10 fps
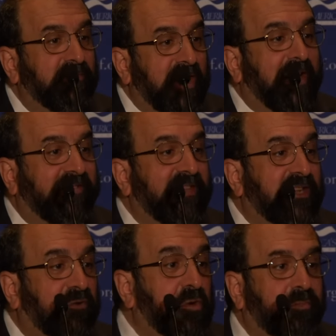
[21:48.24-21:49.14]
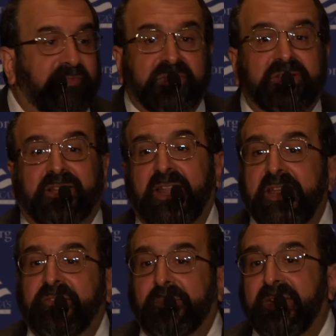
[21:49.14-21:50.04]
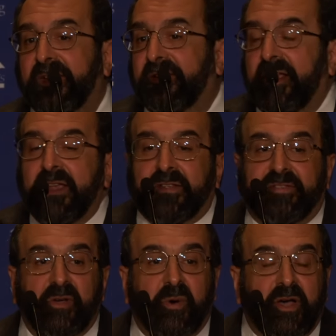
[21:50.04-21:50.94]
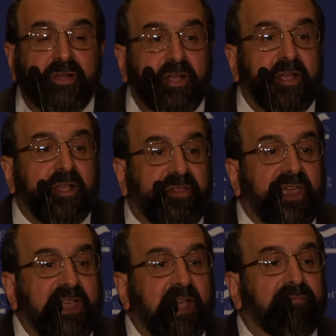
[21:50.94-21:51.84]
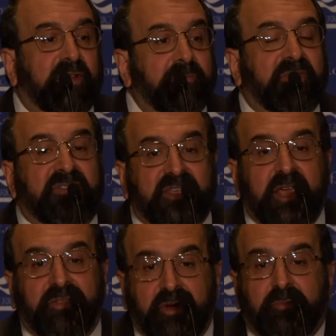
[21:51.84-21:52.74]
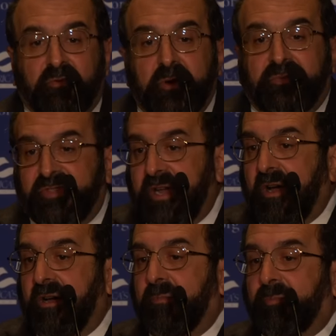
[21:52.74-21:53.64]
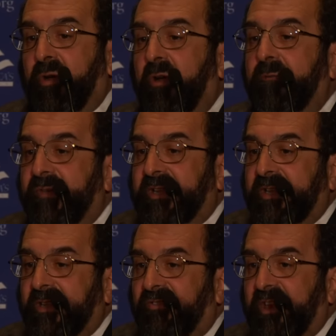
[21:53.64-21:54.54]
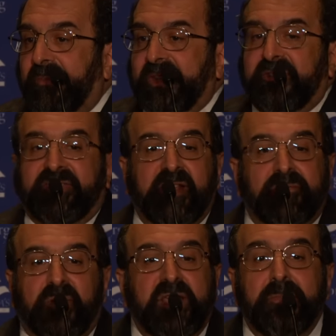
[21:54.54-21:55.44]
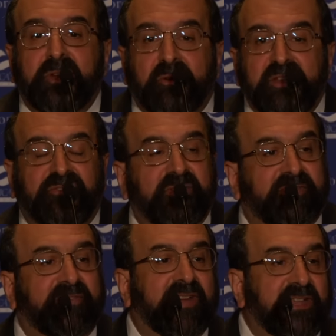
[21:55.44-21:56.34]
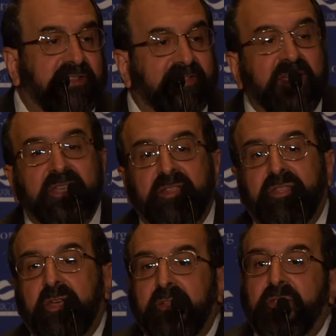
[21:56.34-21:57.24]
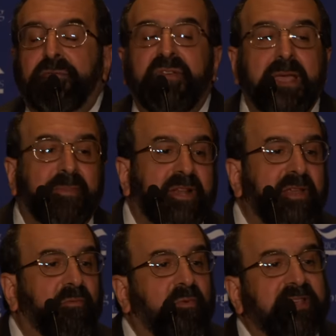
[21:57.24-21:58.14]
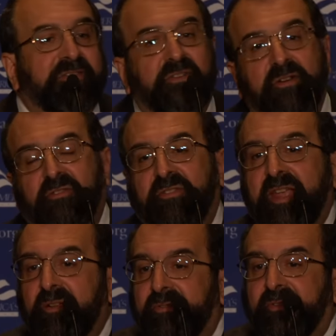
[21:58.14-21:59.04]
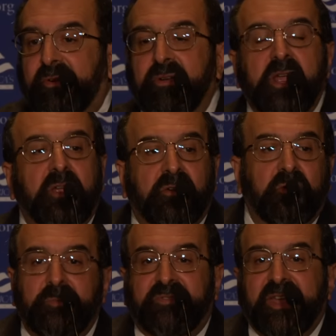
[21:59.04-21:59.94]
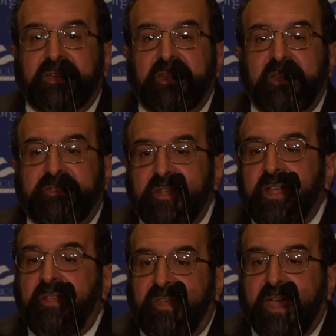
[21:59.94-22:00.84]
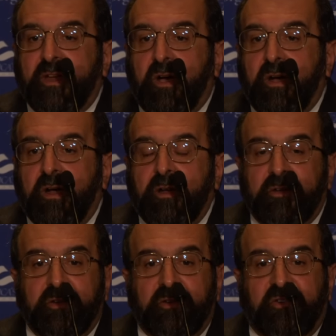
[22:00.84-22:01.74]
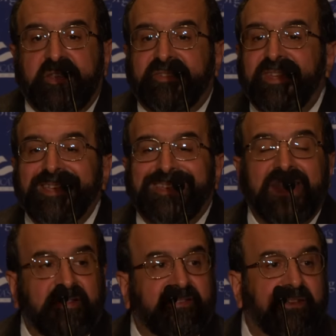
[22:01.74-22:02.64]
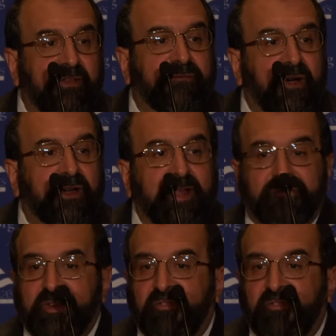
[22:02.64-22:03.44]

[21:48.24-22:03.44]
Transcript: Nazi groups and Klansmen and so on, they have lumped together groups that are perfectly legitimate the Center for Immigration Studies, uh, the Family Research Council, groups like this that are just against the far left